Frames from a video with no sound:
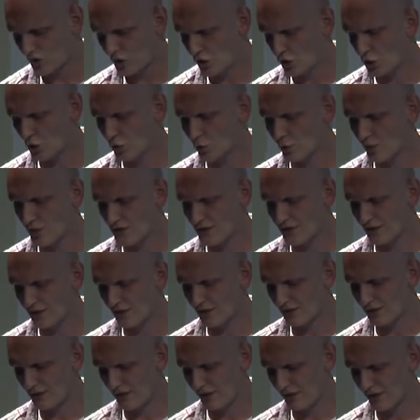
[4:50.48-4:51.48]
you as an
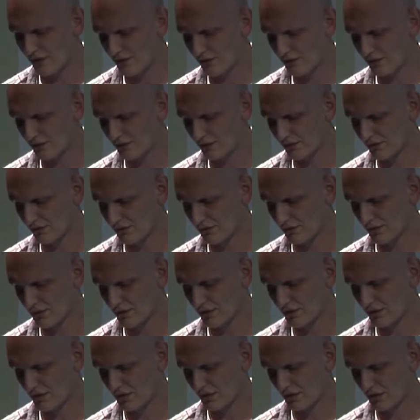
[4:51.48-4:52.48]
attacker
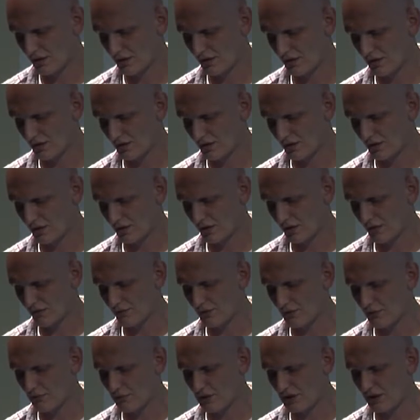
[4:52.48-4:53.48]
uh,
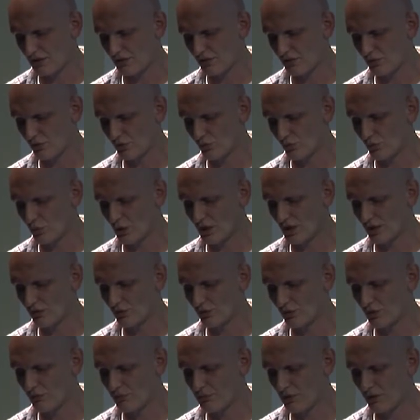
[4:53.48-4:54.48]
have the mean to write
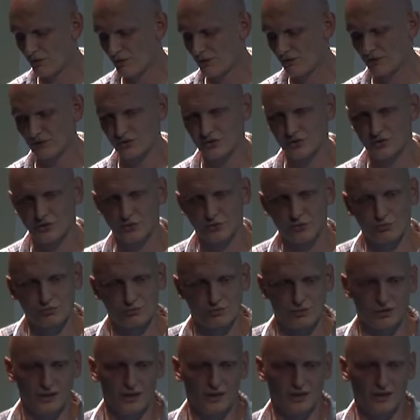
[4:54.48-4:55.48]
to the buffer.
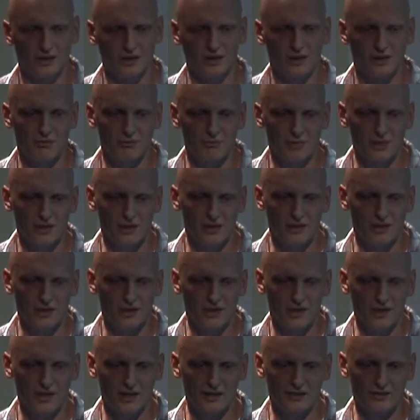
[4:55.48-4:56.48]
So it can be
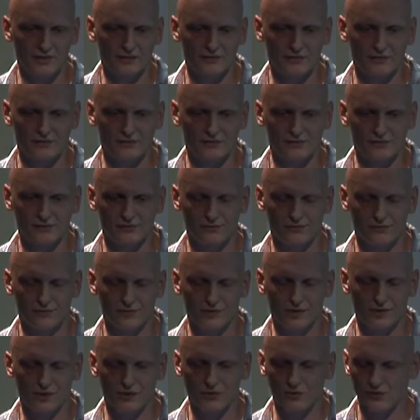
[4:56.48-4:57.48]
any kind of
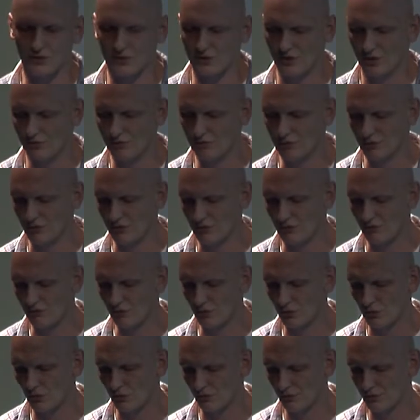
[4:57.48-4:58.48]
the user input
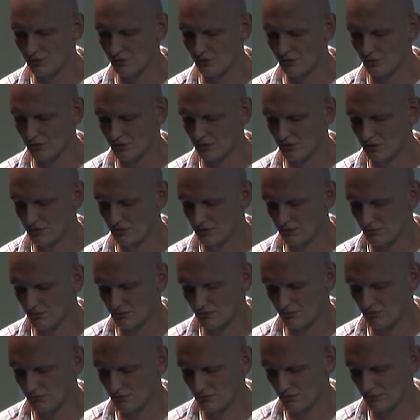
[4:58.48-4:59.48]
involved
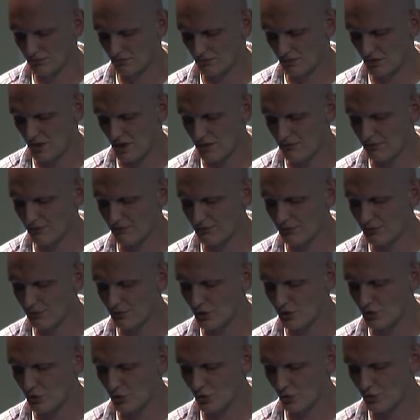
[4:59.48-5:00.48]
coming from
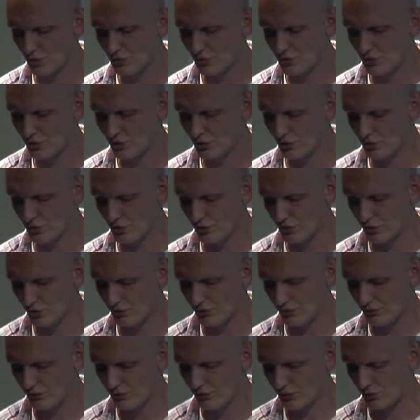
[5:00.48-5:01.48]
the
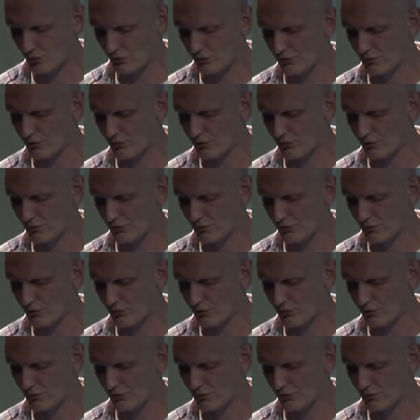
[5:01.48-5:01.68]
console or, or